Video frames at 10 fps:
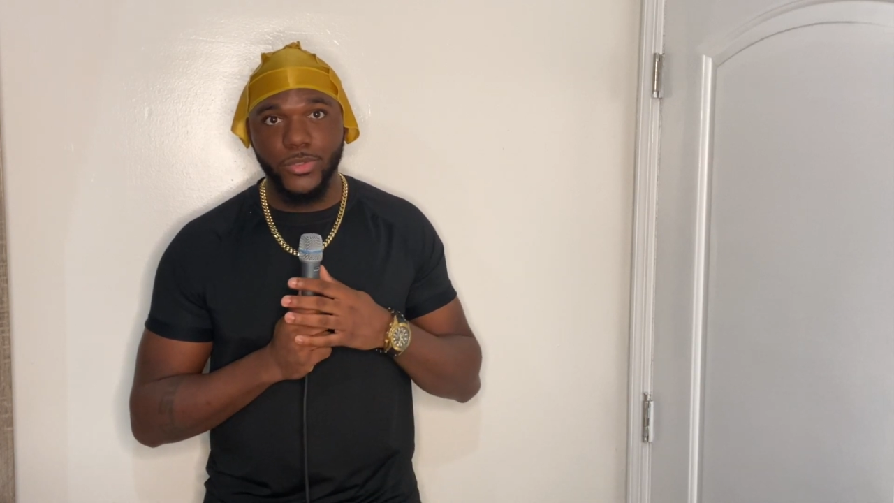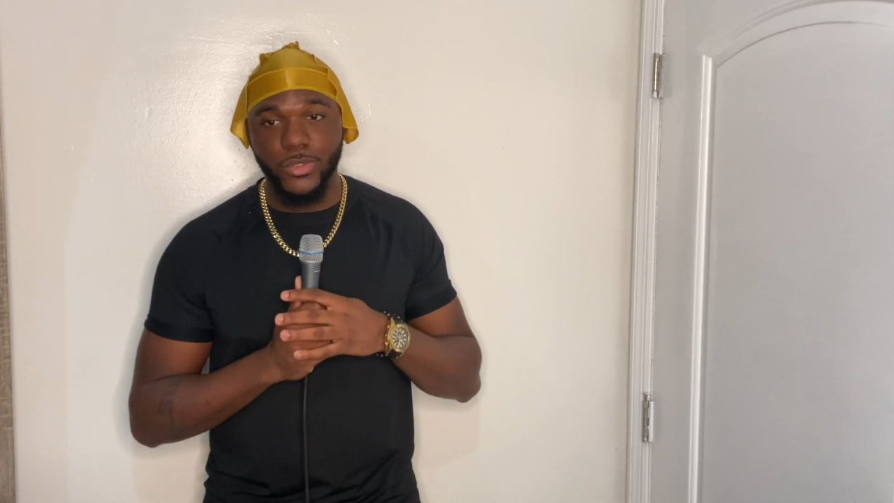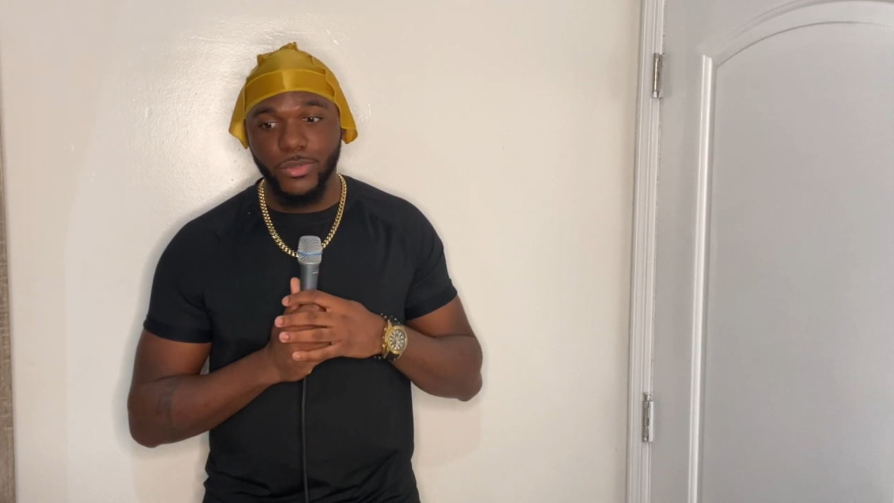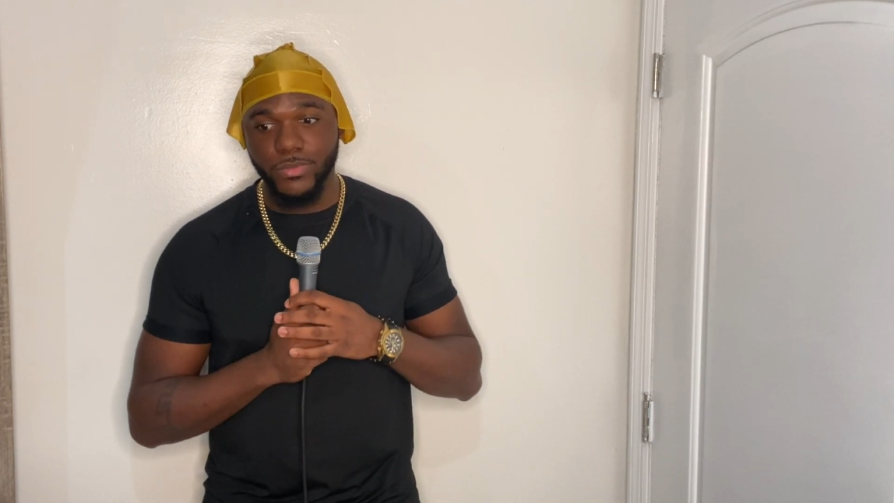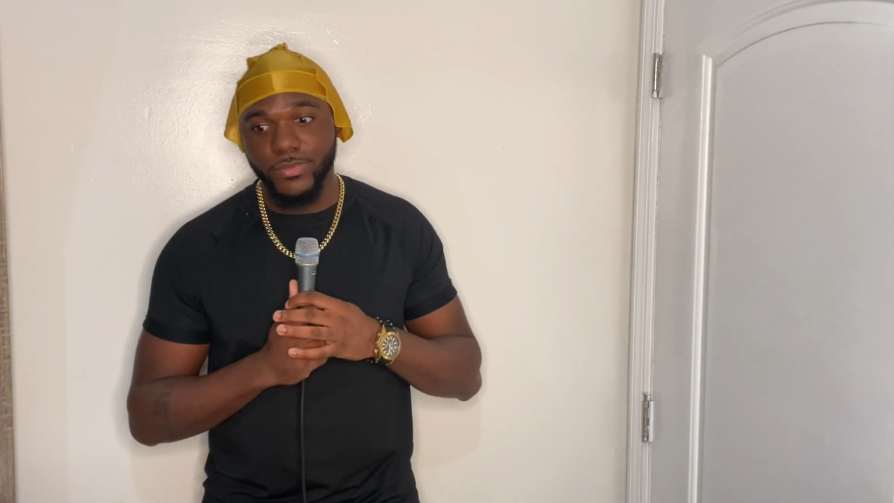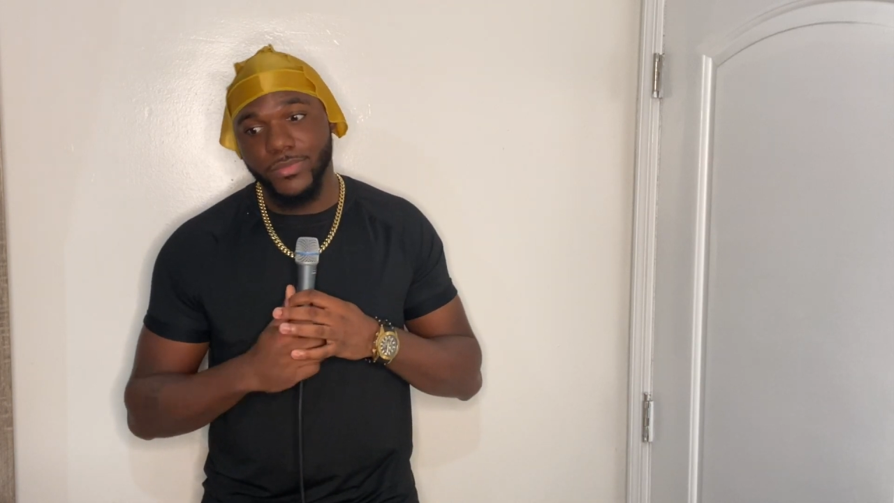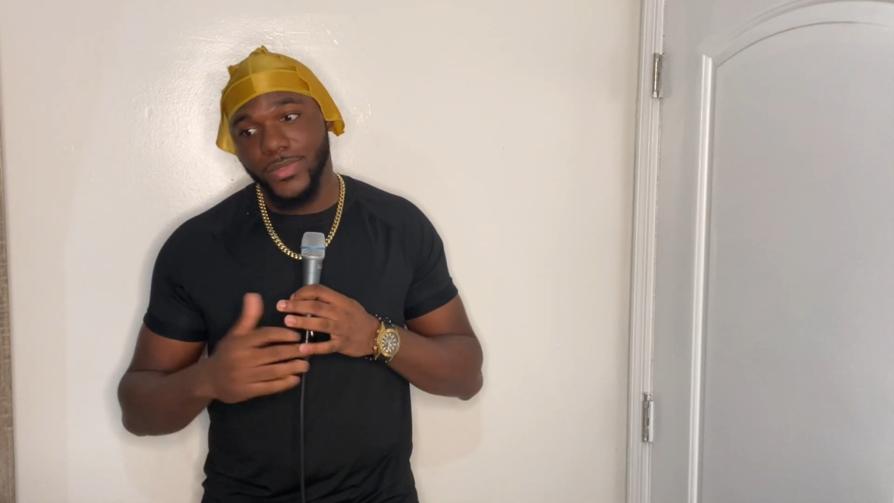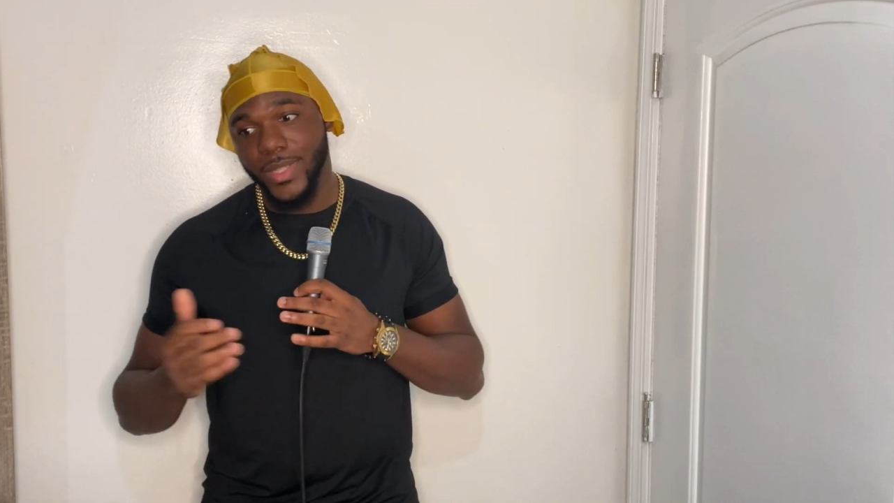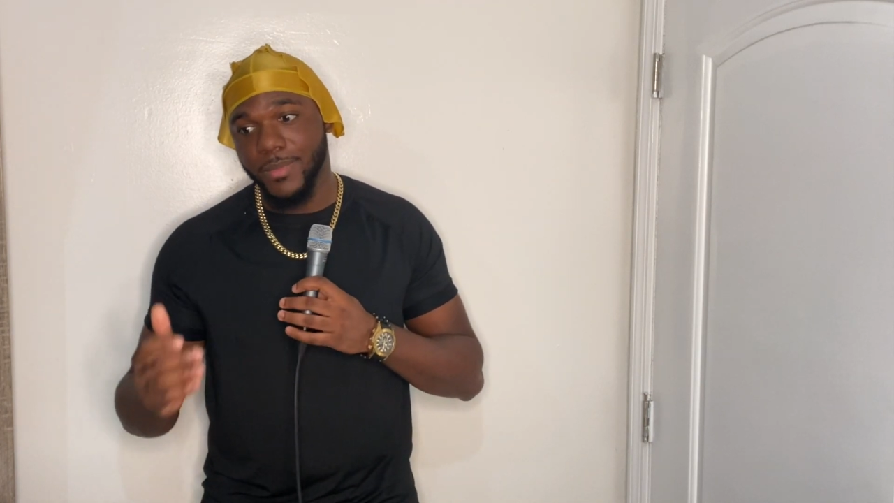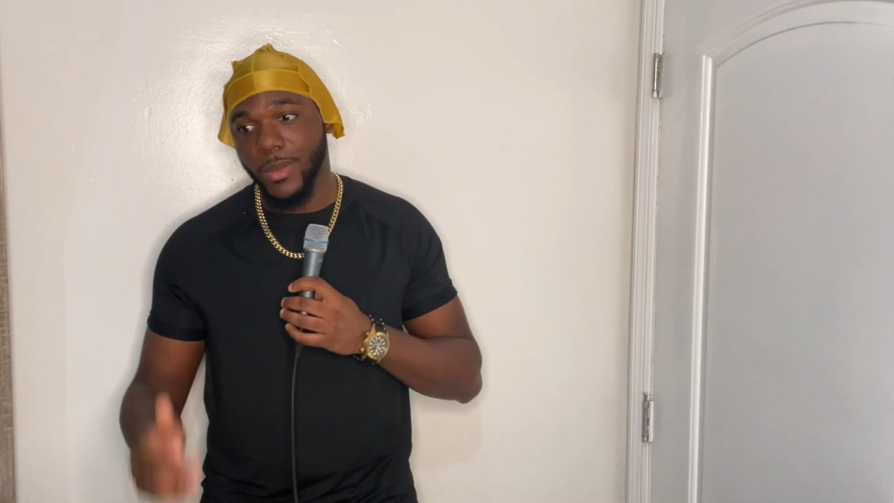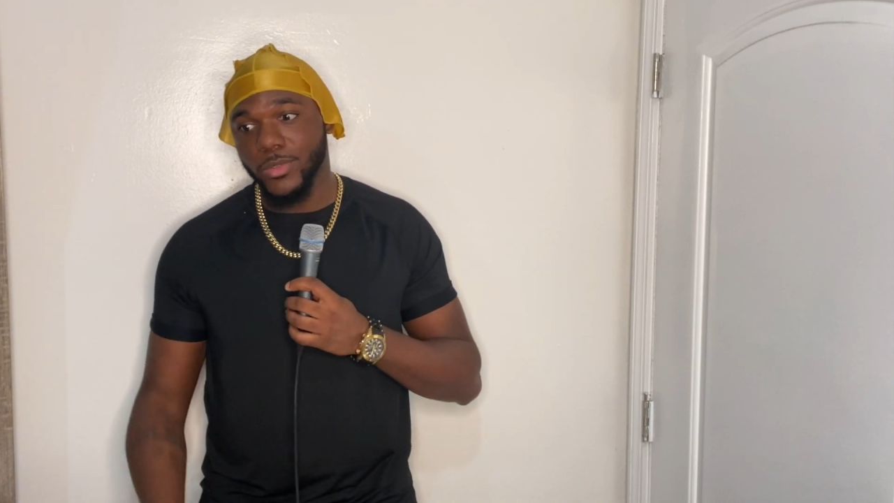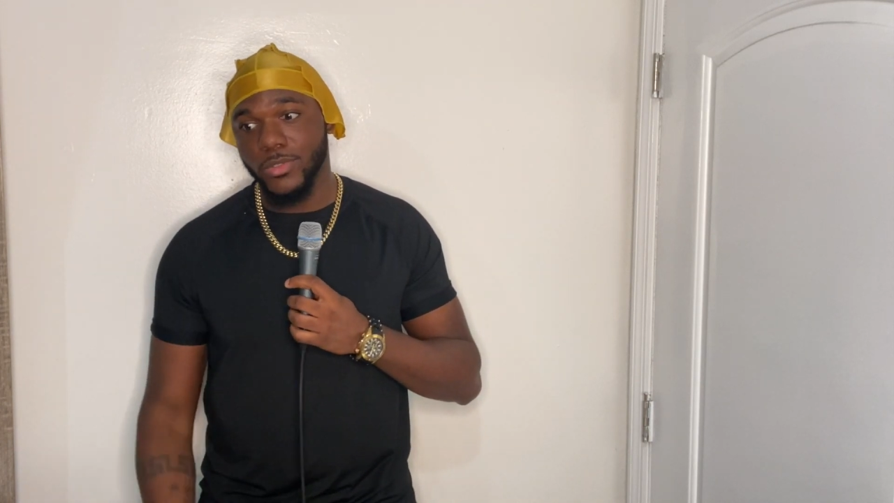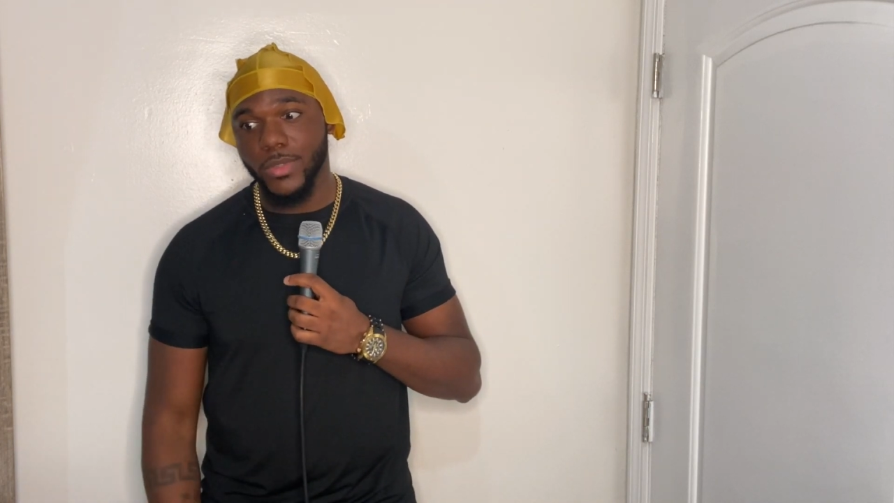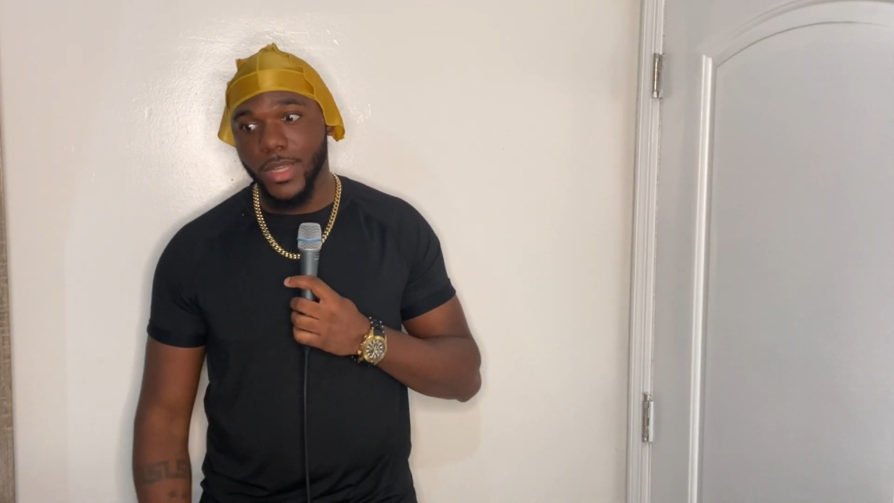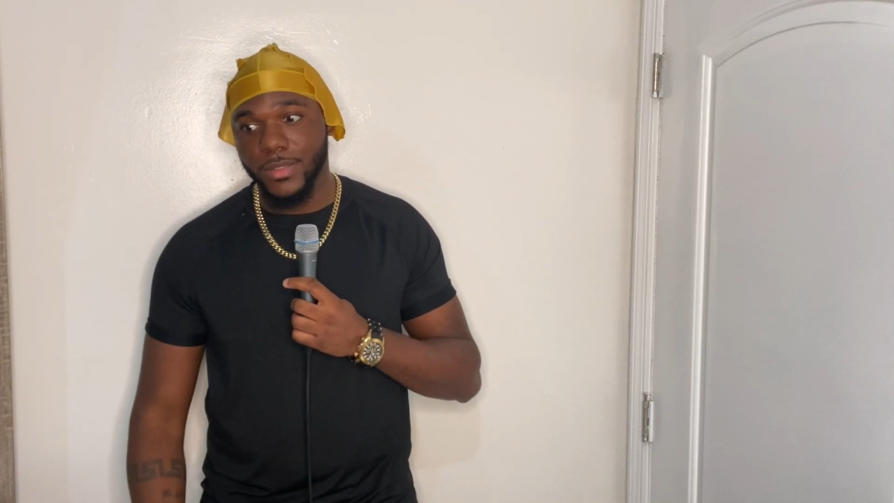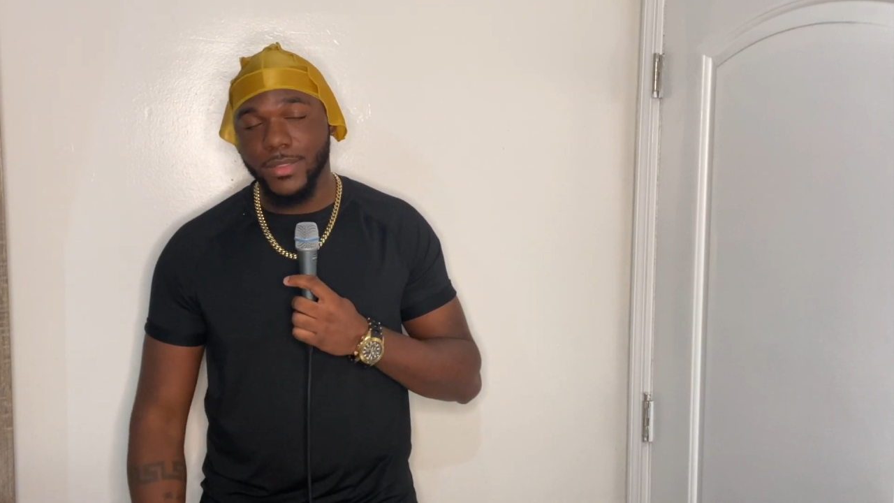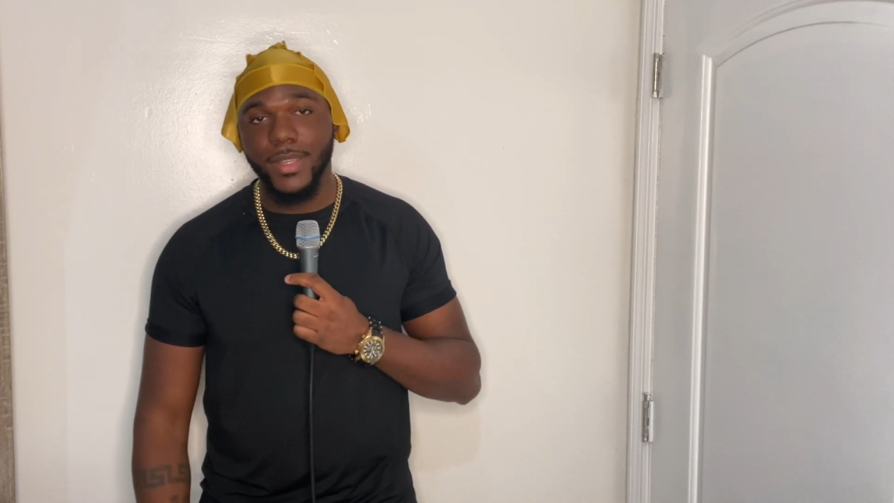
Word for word: So same thing with you guys.